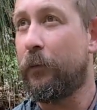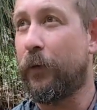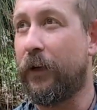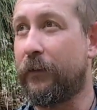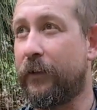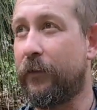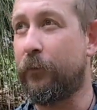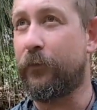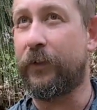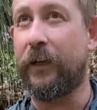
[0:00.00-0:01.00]
But as it is,
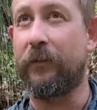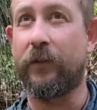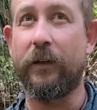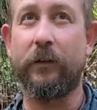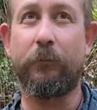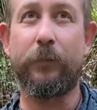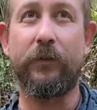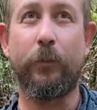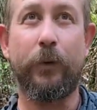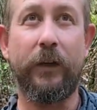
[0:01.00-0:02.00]
I'm just going to have a bit of
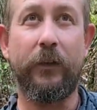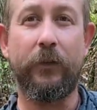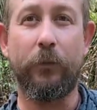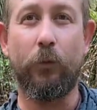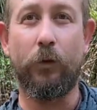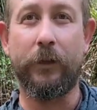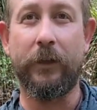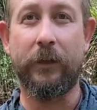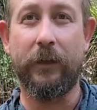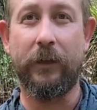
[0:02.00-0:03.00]
a breather, some water,
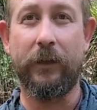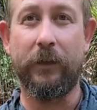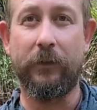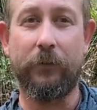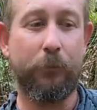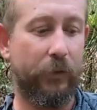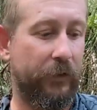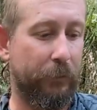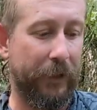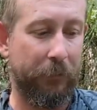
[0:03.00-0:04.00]
and put this
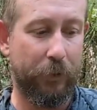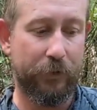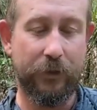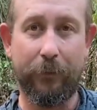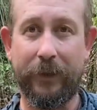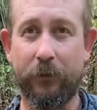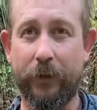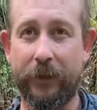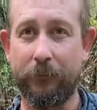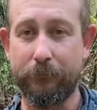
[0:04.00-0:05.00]
bloody poncho back away.